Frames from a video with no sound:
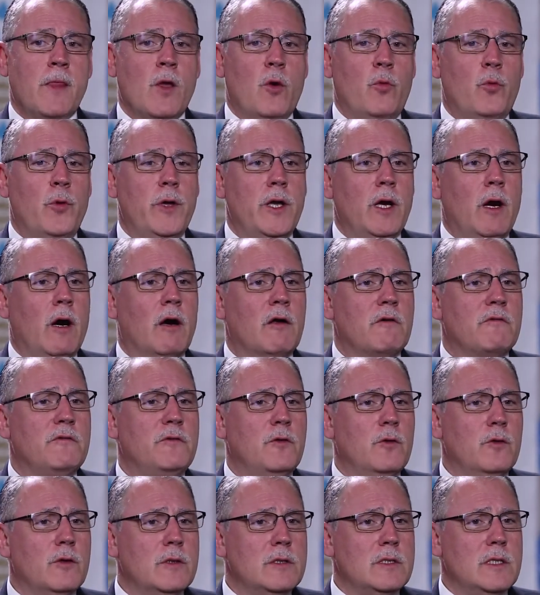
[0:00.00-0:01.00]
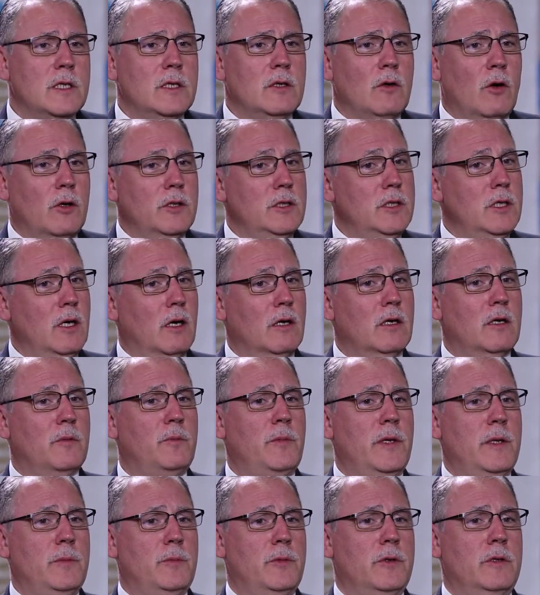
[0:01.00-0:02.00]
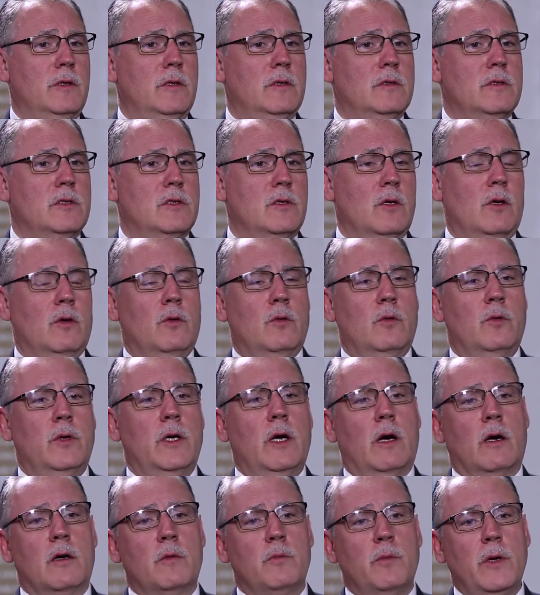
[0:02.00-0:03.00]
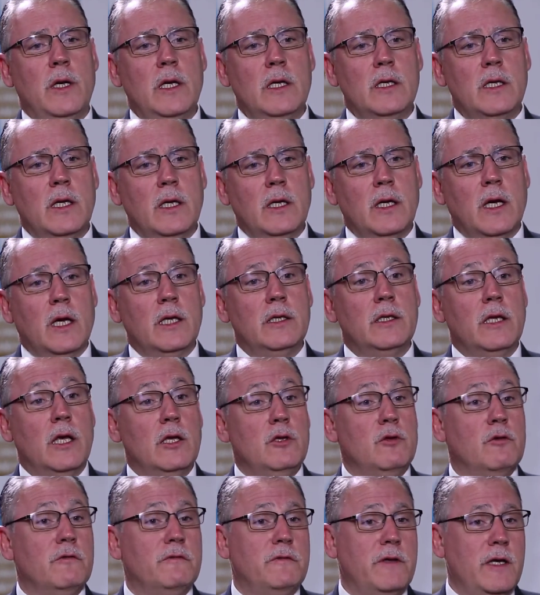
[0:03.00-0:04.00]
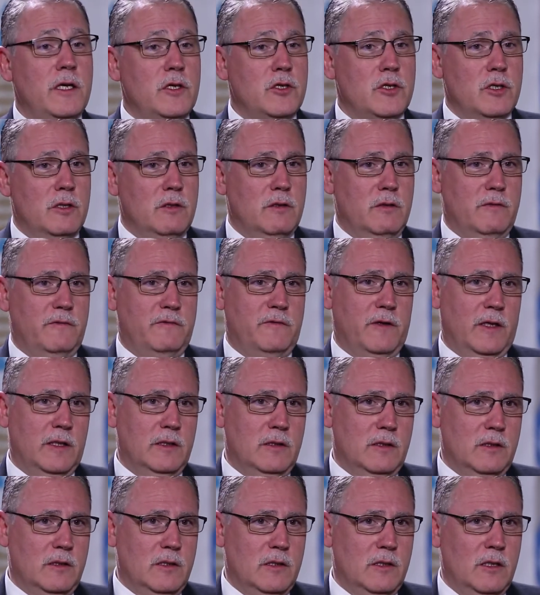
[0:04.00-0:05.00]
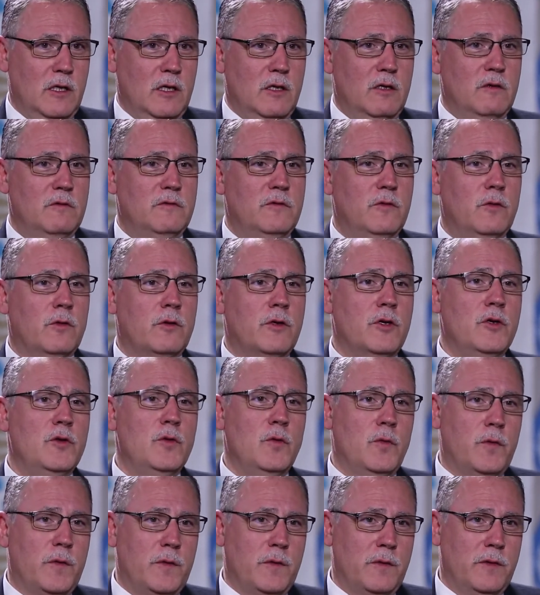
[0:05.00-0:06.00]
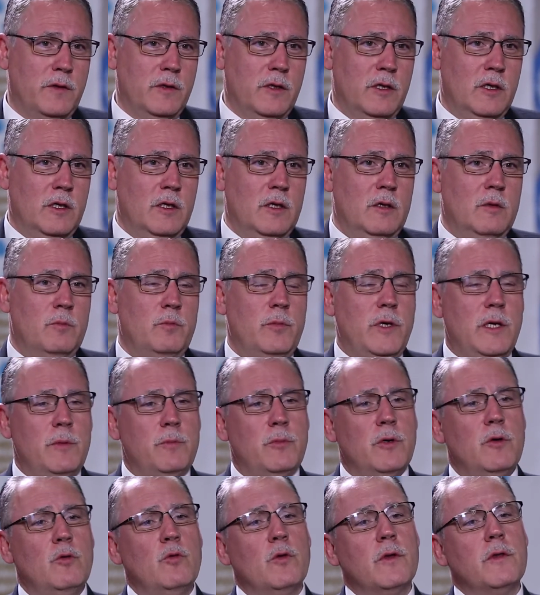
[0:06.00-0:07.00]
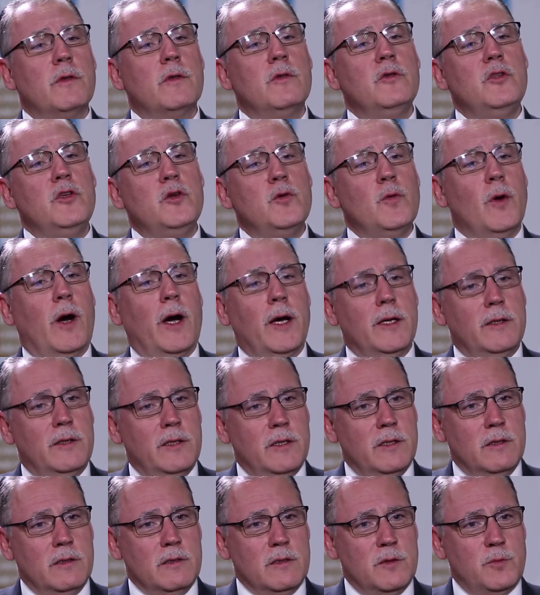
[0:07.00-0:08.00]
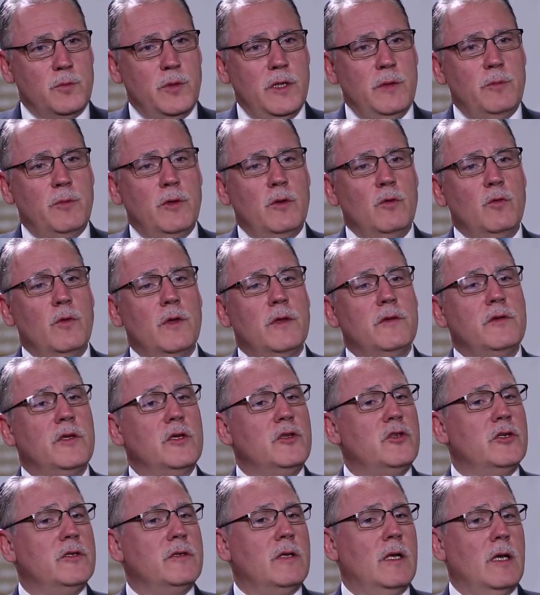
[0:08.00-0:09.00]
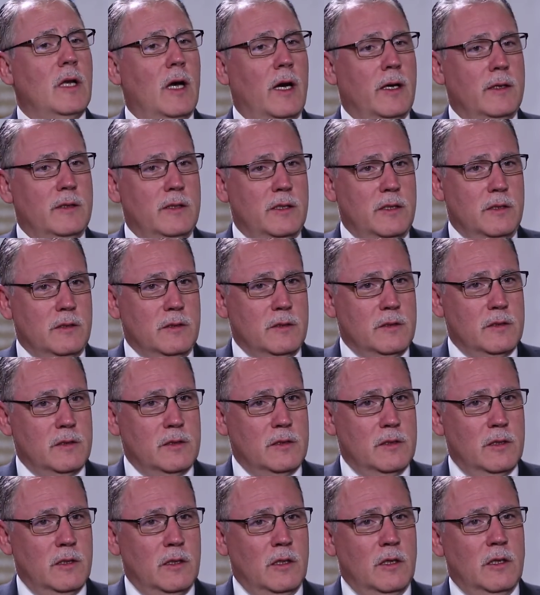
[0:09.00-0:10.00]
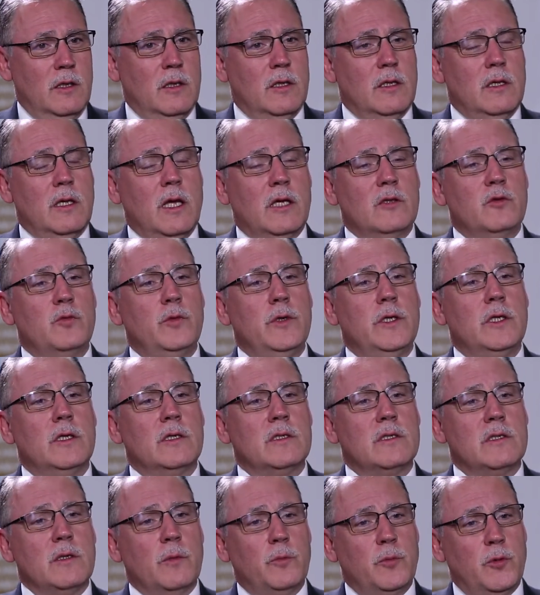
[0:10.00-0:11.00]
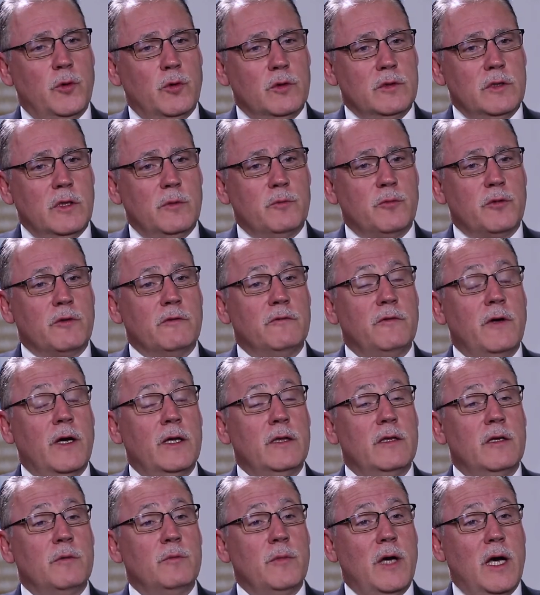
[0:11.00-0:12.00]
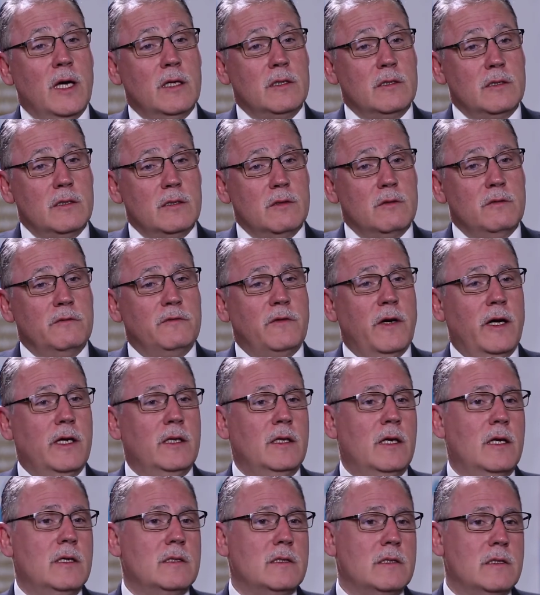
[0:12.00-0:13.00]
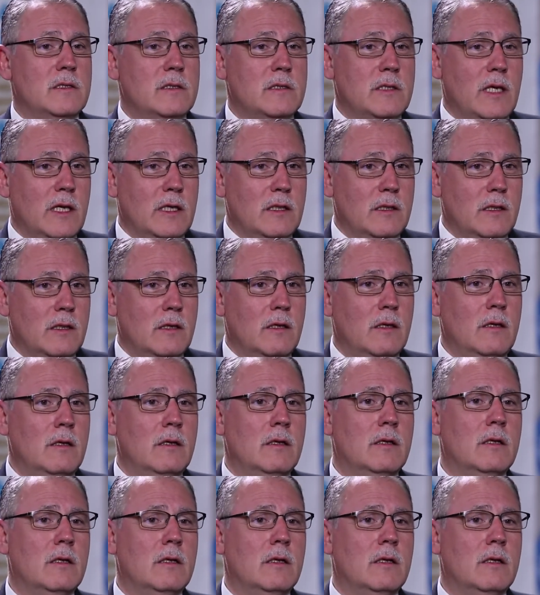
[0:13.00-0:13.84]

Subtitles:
We are focusing on young people, so we are building an innovation fund for youth, people with new ideas, people with digital ideas, that we can support and provide them access to finance, technical